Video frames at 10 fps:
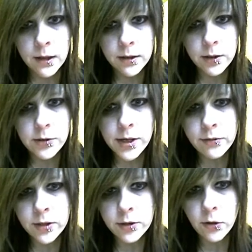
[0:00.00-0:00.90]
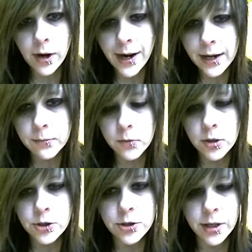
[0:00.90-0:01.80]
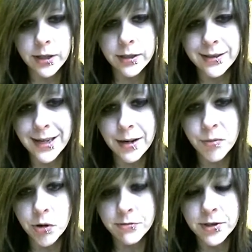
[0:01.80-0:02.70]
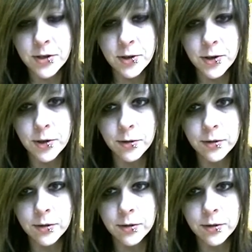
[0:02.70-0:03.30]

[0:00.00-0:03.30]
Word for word: You definitely don't act much like a Deimos, do you?